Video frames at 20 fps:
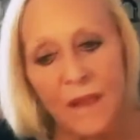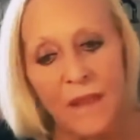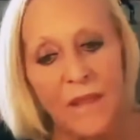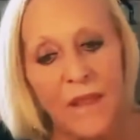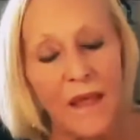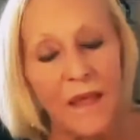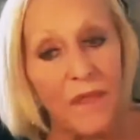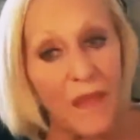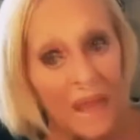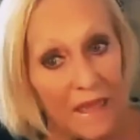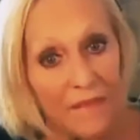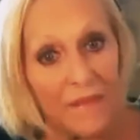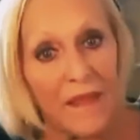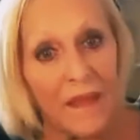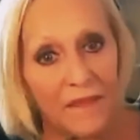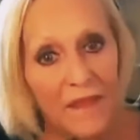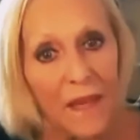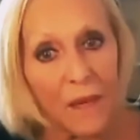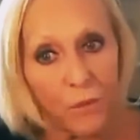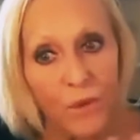that they
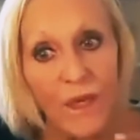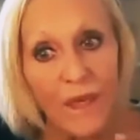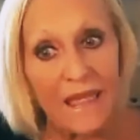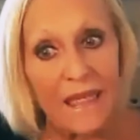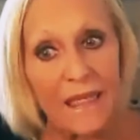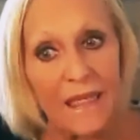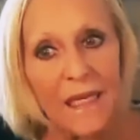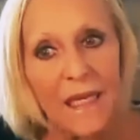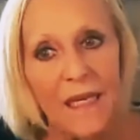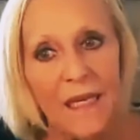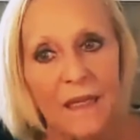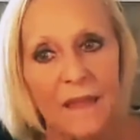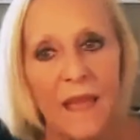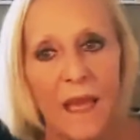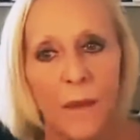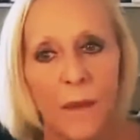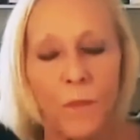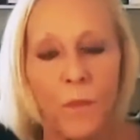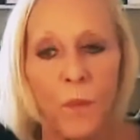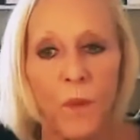that they really need at
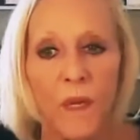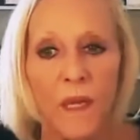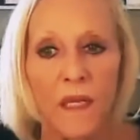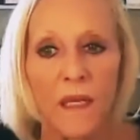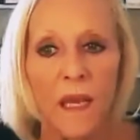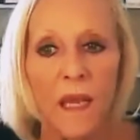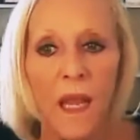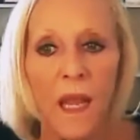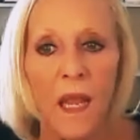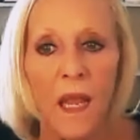that point.